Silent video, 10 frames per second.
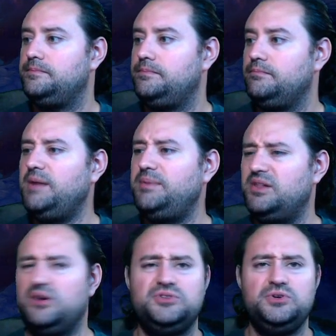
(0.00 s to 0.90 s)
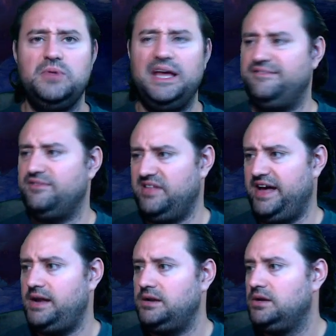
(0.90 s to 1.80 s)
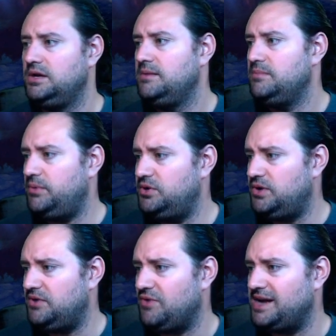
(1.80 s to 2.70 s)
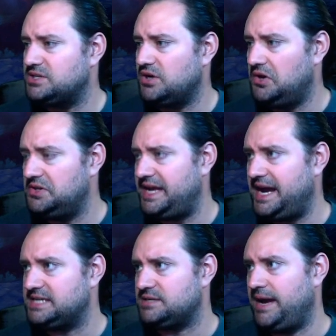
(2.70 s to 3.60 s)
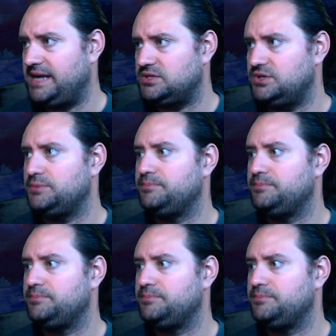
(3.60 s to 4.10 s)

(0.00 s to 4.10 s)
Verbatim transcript: Might be a little too late for that. But we do have Red Skull and Taskmaster.